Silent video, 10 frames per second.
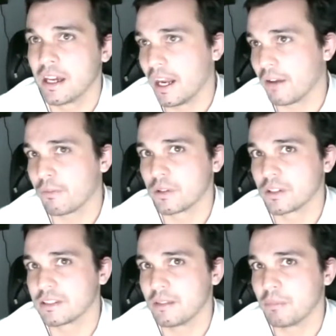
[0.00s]
And I
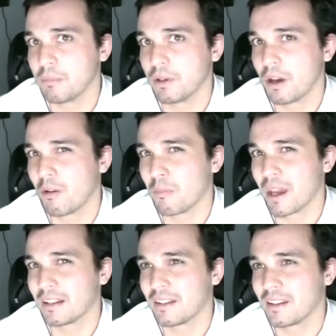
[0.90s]
foresee people going
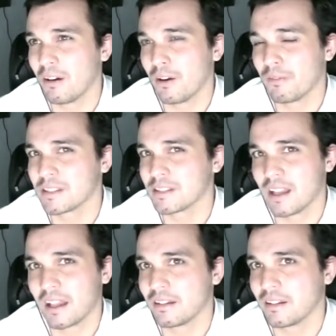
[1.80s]
back into the office
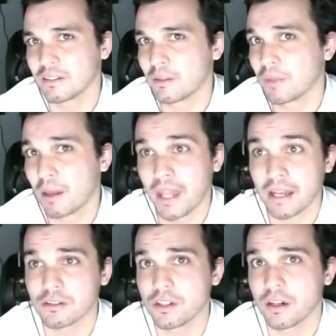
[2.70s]
not until sometime
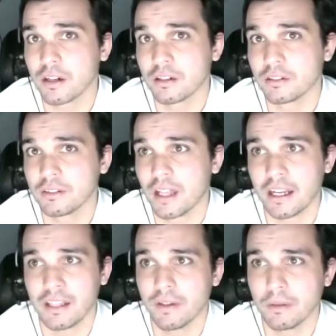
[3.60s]
next year,
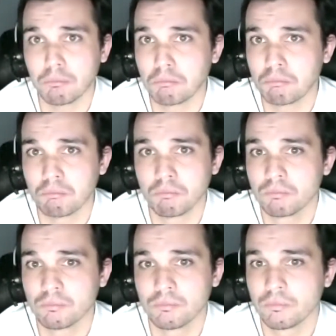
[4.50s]
not even
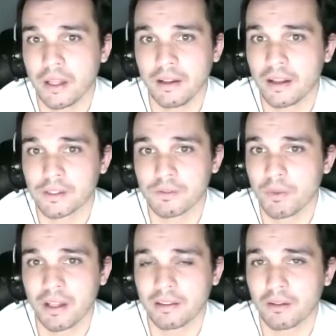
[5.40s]
in the next few
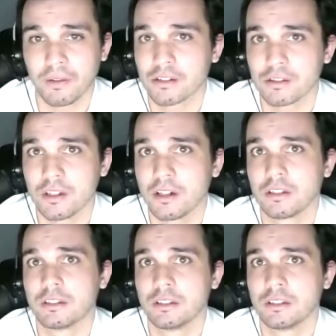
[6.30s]
months, not till next year.